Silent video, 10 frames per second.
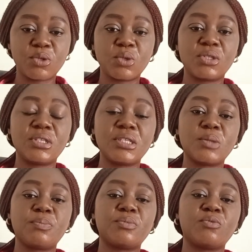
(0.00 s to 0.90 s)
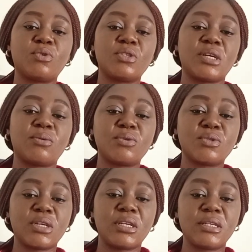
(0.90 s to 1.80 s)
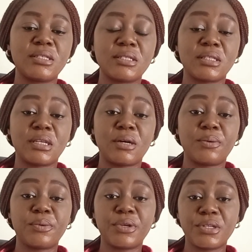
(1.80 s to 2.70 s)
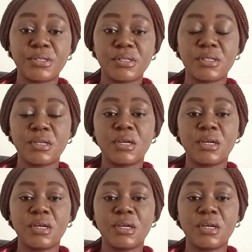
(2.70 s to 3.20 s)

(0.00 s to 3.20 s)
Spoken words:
So this ones I want to enlist now is